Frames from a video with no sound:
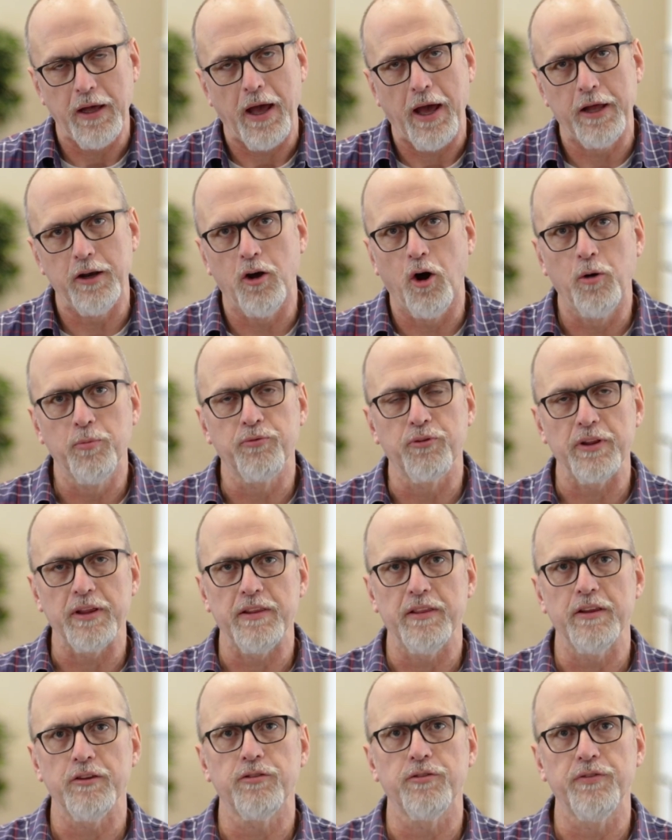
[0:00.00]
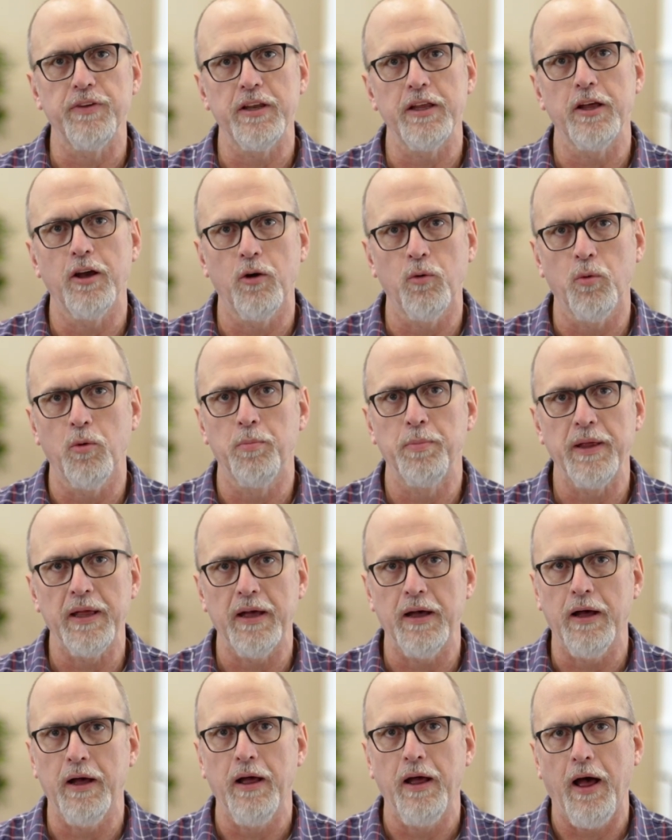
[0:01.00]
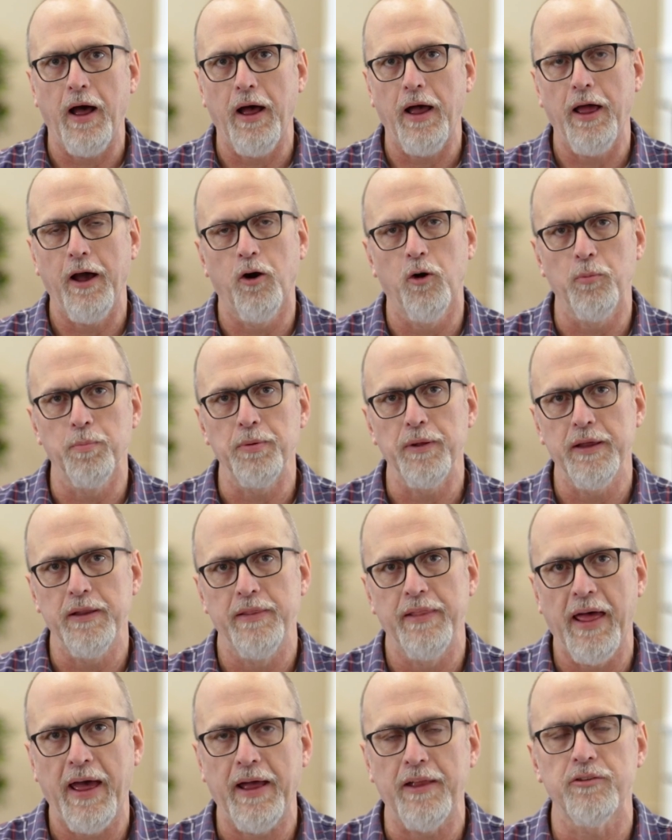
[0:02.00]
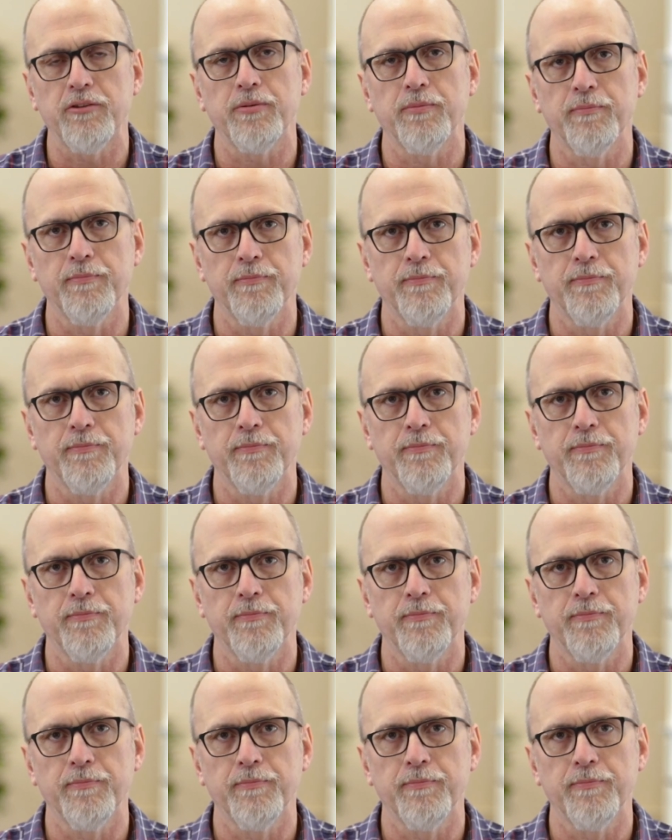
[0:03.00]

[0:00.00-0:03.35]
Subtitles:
And hopefully this video will be a help in that.